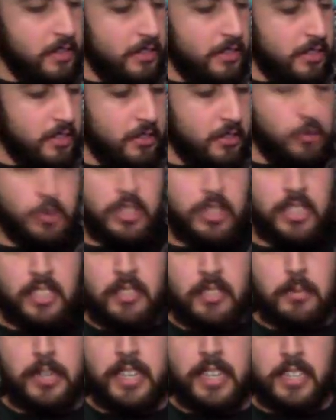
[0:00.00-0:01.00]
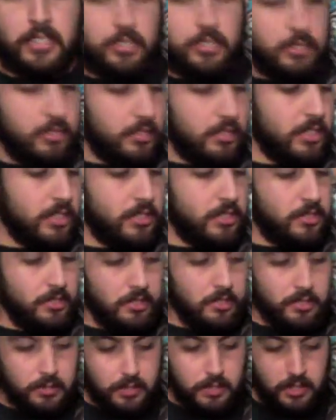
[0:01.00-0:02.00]
you'd think that'd be
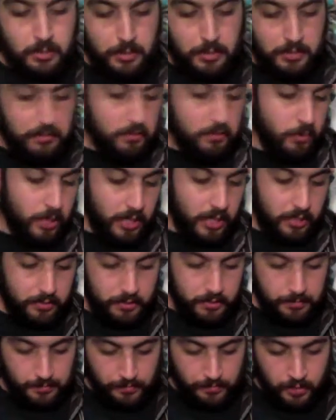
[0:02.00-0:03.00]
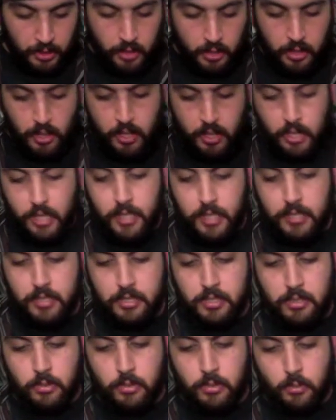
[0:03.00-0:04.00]
Terrestrial as well, but whatever. This
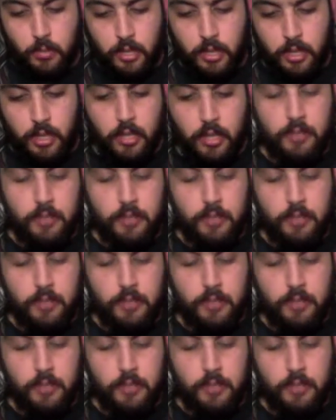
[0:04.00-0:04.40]
is a one-off